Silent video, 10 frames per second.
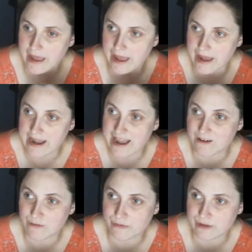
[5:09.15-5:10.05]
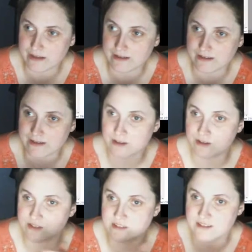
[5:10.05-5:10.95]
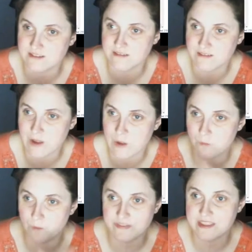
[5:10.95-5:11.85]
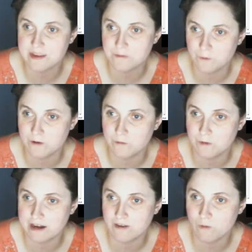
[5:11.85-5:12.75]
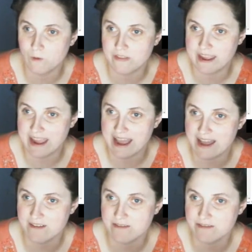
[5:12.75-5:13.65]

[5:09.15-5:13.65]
an outfit close to what they would wear or they have.